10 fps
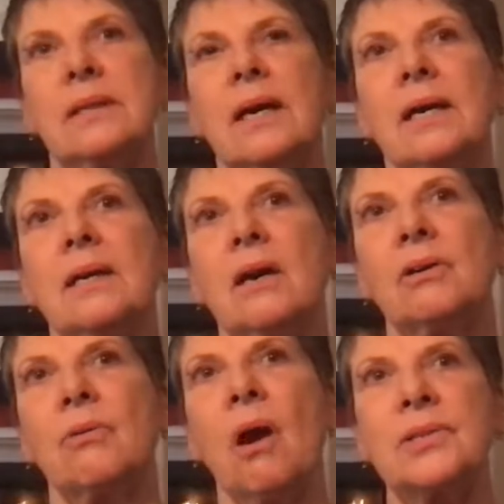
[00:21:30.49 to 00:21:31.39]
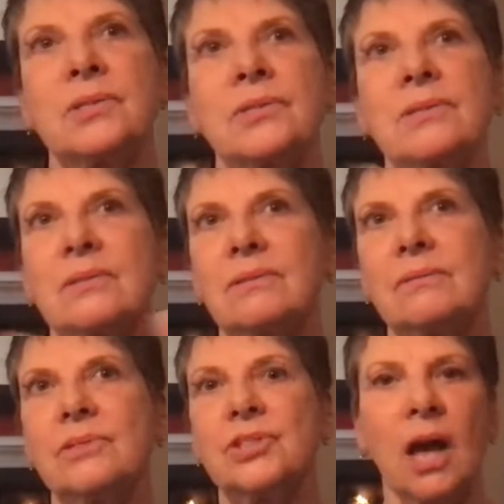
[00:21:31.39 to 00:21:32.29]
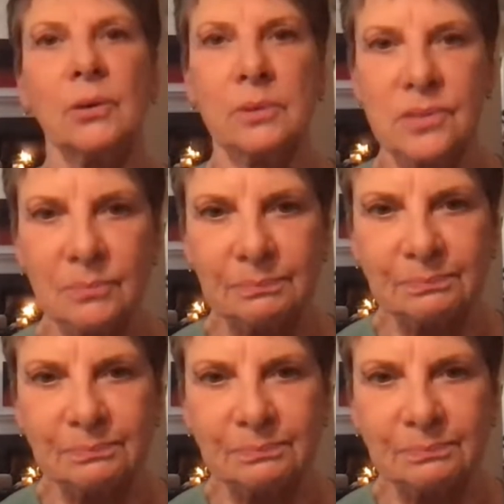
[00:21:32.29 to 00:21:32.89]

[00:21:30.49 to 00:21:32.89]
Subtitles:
across genres.